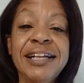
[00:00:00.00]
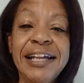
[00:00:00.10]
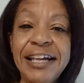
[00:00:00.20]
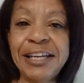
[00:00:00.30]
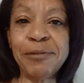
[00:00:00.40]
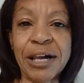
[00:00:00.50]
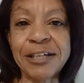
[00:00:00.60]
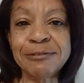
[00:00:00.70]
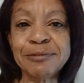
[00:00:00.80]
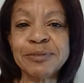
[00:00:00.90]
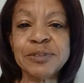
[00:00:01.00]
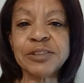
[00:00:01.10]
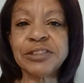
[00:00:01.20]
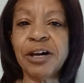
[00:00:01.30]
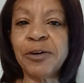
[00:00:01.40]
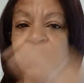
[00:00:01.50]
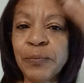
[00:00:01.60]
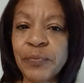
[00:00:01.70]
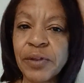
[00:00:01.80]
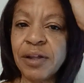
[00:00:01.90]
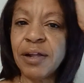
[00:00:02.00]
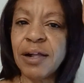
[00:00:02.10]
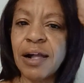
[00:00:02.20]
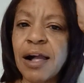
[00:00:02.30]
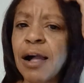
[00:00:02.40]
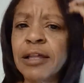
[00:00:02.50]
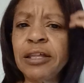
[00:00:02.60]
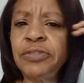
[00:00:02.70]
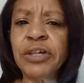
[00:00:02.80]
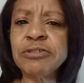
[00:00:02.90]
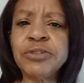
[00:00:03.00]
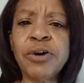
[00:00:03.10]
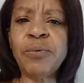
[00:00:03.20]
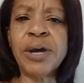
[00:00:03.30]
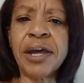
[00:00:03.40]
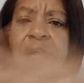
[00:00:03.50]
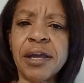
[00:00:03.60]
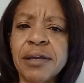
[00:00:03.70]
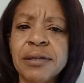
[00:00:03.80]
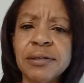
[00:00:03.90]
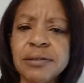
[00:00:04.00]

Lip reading: Anyway, so there's no way.